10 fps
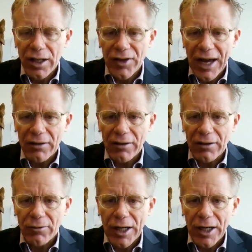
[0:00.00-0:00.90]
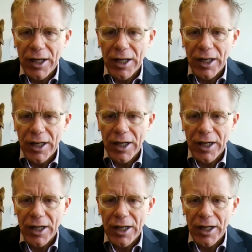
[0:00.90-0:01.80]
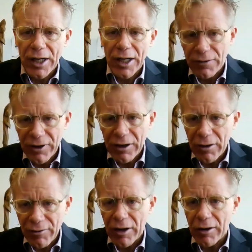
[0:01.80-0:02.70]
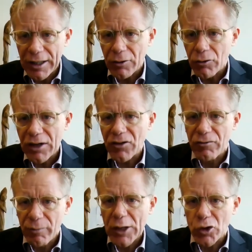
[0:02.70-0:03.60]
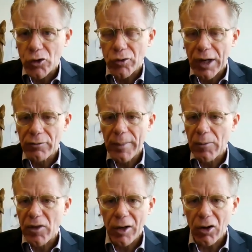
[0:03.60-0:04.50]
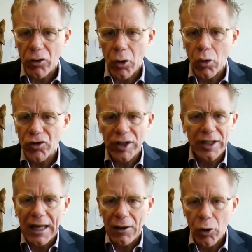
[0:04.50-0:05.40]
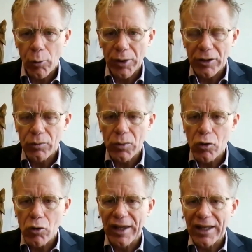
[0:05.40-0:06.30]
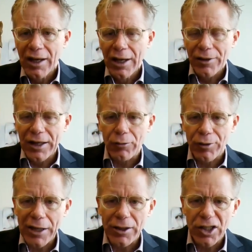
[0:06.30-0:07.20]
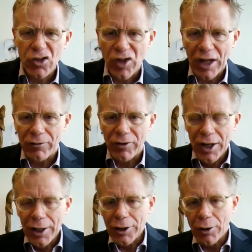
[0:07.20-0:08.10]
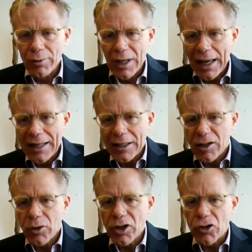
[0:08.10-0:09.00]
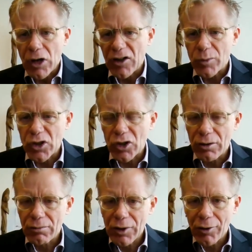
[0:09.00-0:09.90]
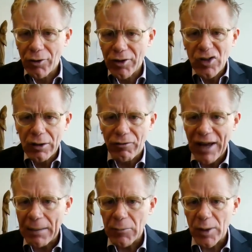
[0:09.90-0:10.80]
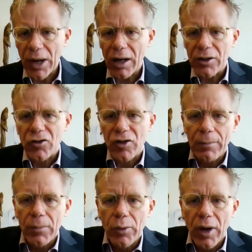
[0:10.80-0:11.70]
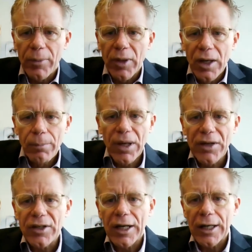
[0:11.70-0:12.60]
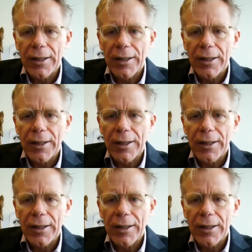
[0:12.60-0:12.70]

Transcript: attack ratio, even in the face of very, very aggressive measures, right? Remember, they locked the whole city down, nobody could move, and they created, instead of, any community transmission, these little family pockets that blew up. But,